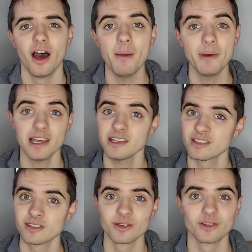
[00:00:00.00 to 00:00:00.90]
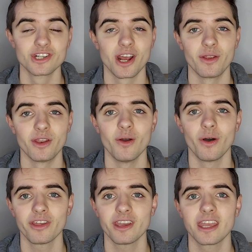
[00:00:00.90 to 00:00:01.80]
MLS is a good shout, you know.
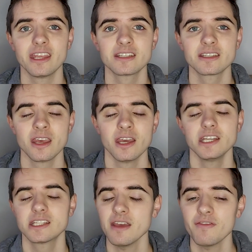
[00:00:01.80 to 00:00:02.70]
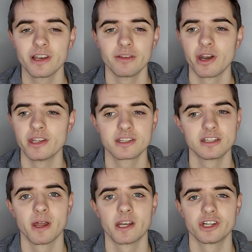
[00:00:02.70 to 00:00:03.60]
I think he's definitely raised
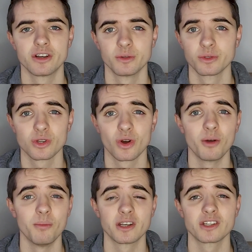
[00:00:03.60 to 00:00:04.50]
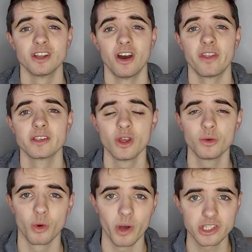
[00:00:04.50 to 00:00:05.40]
his managerial stock at Manchester United. There's no
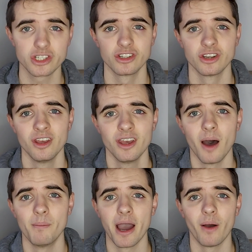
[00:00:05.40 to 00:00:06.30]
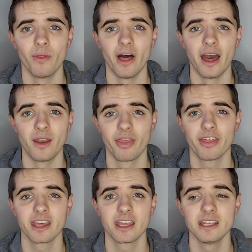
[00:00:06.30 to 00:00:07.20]
question about that. And I
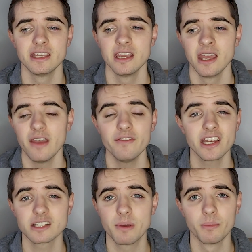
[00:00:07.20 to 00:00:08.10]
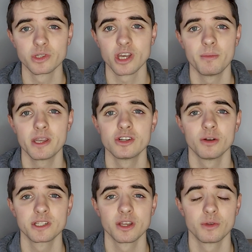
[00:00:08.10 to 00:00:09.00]
think if he gets a bit more time in a
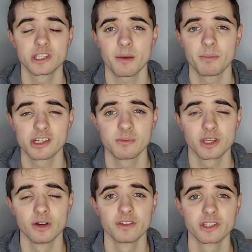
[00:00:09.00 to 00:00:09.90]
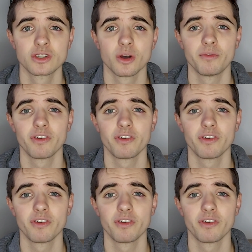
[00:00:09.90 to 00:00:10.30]
job, he's going to establish himself as a top